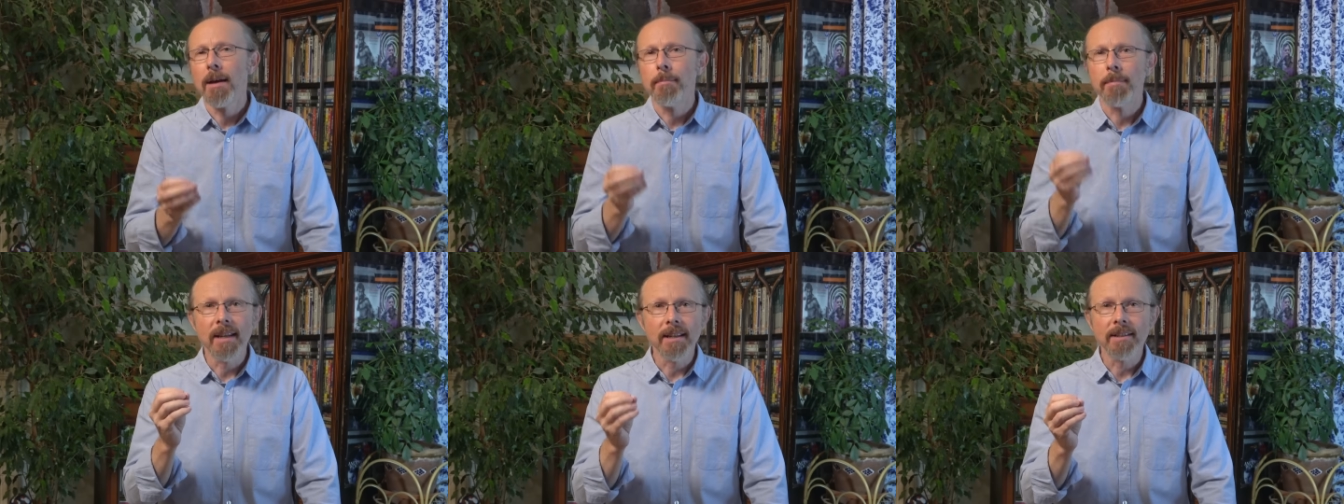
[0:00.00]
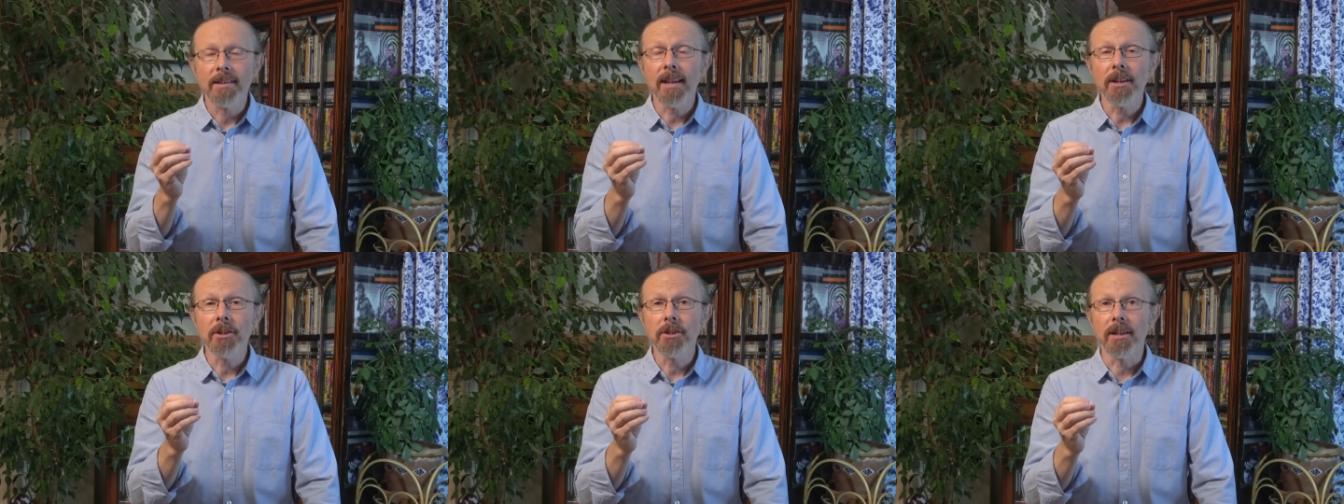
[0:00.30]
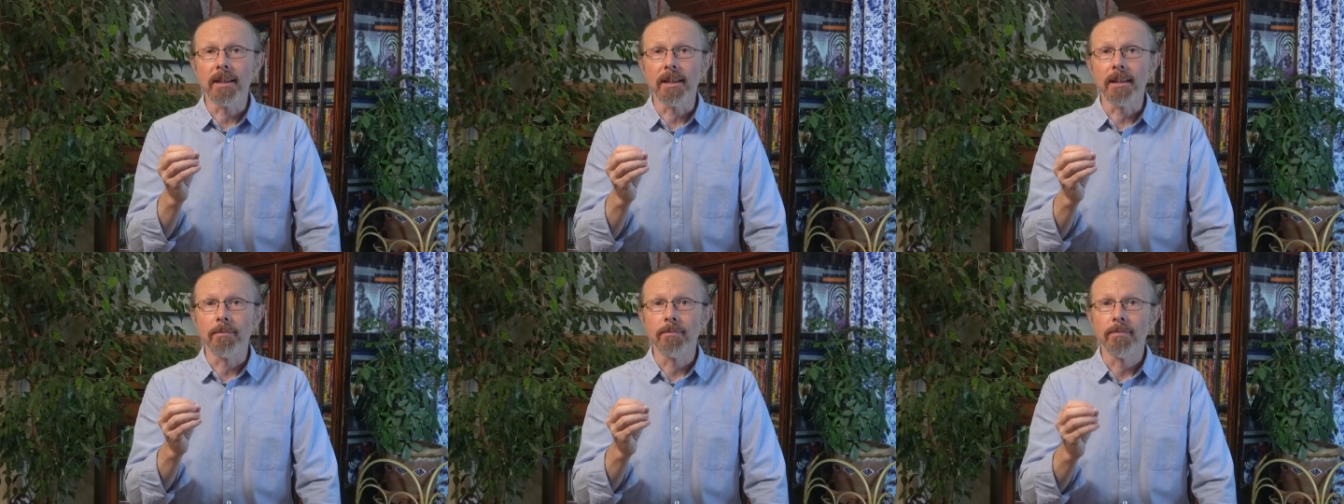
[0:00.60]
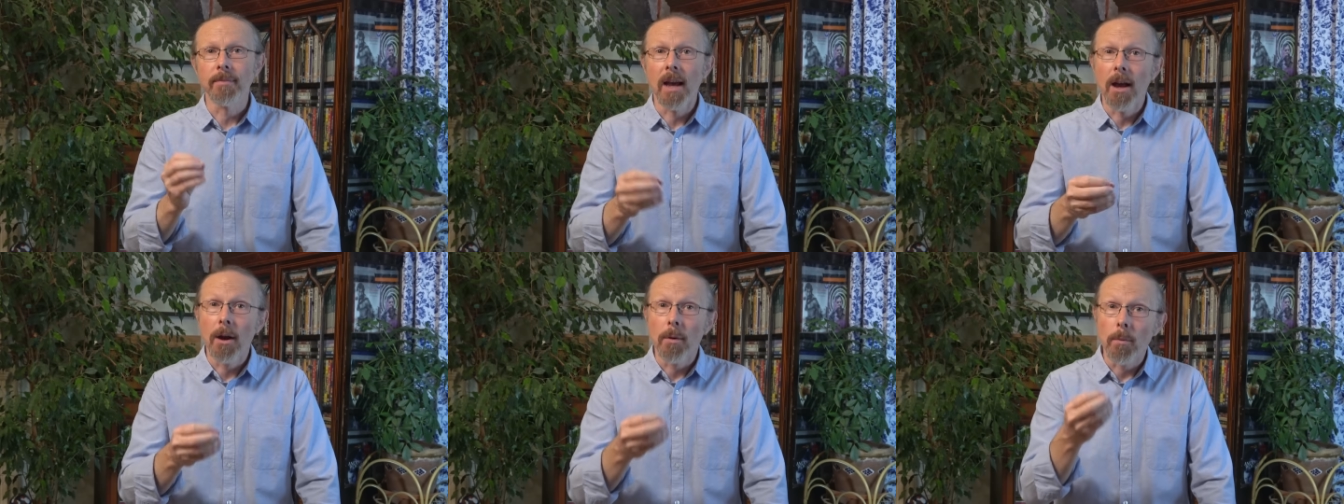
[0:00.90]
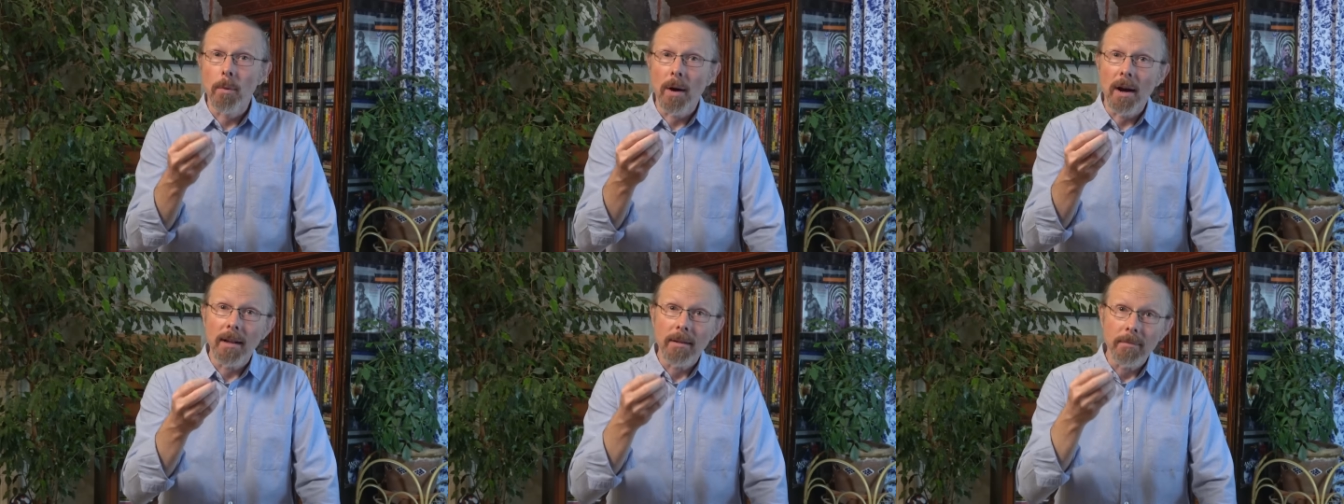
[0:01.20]
But essentially,
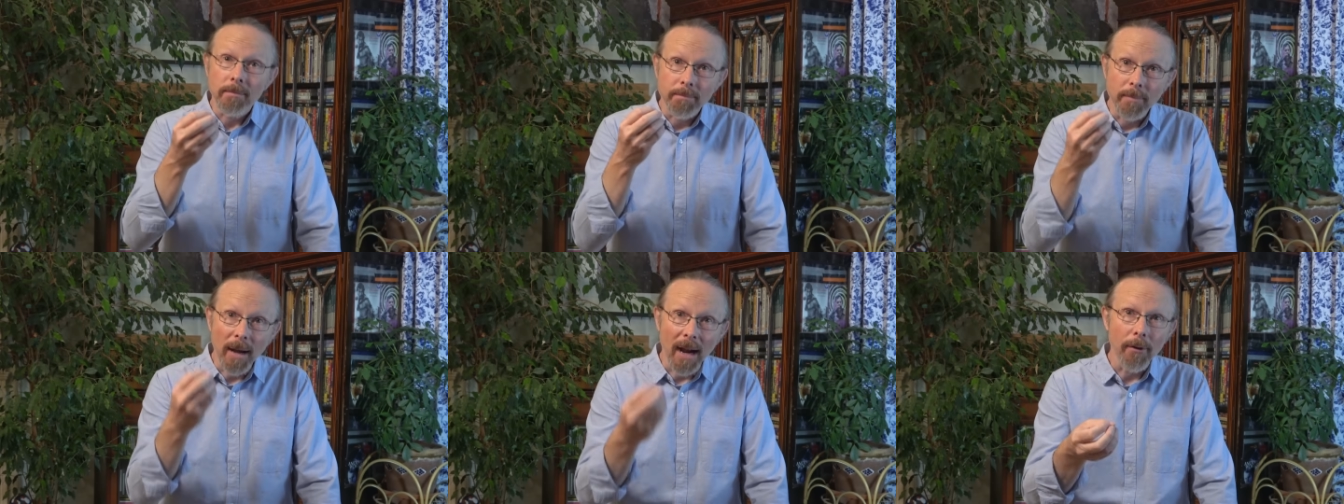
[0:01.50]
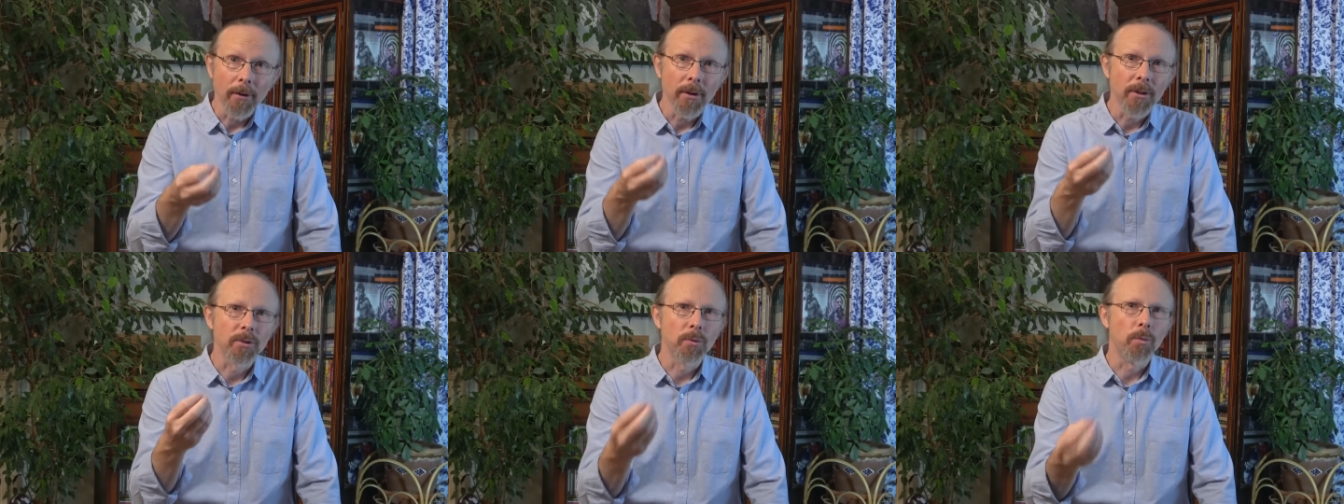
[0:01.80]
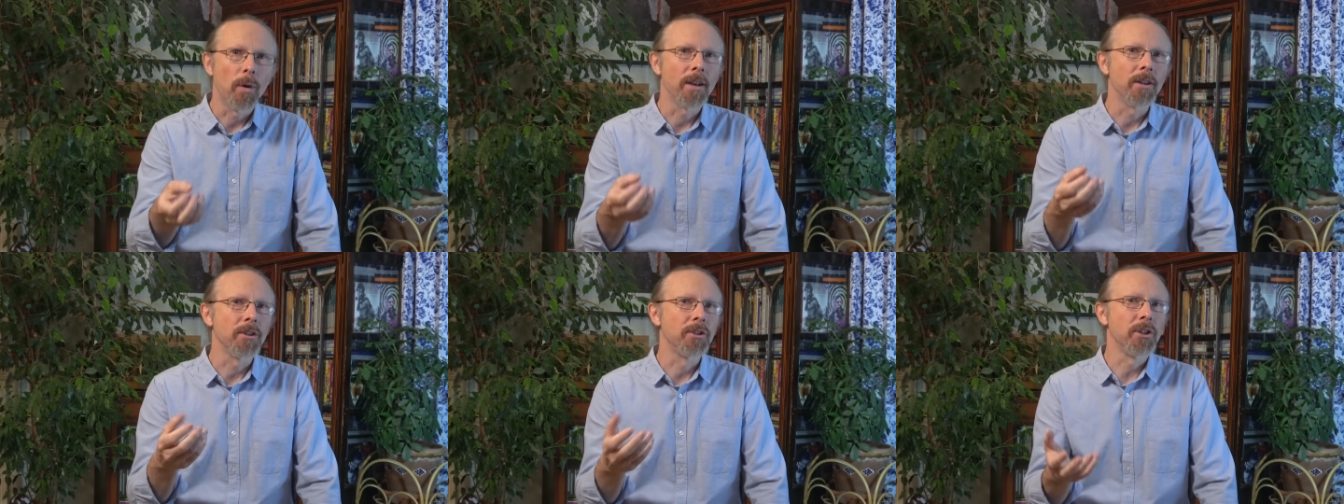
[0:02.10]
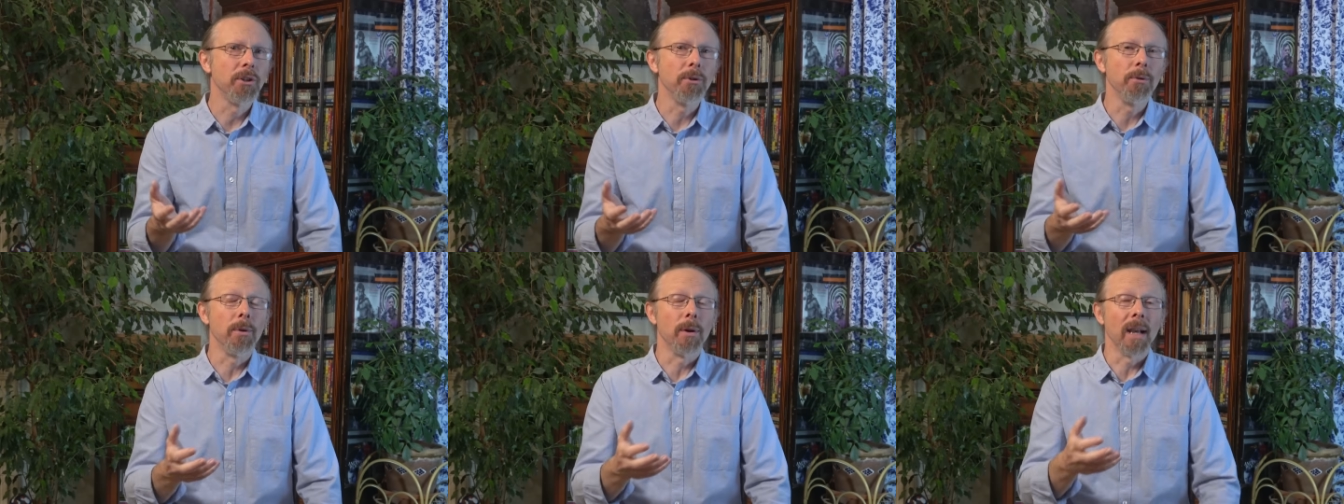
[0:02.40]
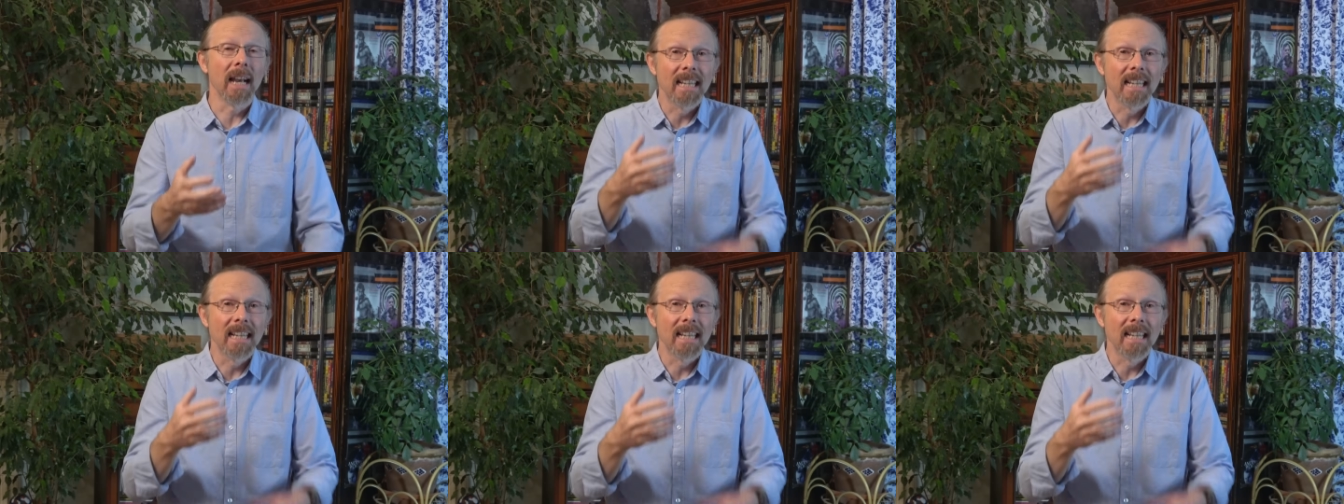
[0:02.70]
while barriers 1 and 2